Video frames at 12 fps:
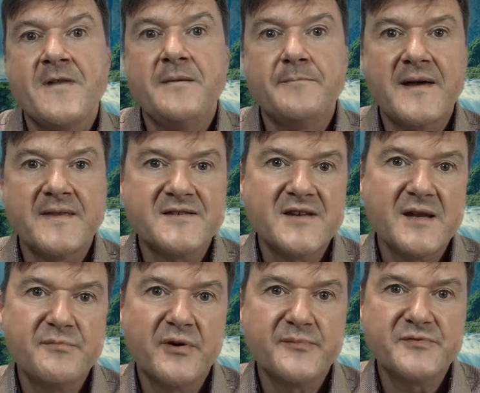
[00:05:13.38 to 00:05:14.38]
Make the
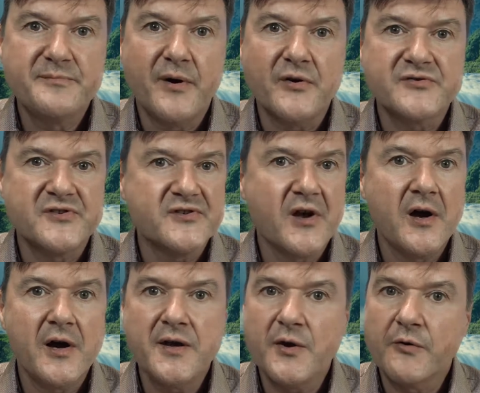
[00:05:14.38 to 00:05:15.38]
teleprompter box as
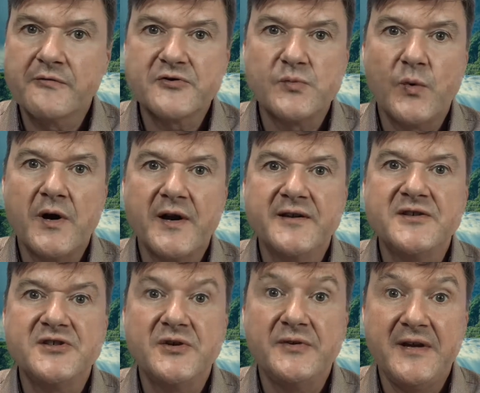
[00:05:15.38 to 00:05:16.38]
high or as wide
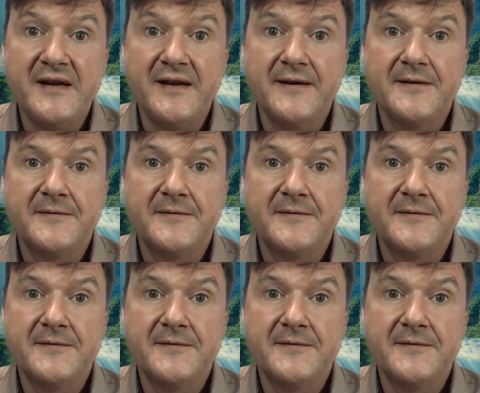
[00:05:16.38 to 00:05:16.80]
as you need it.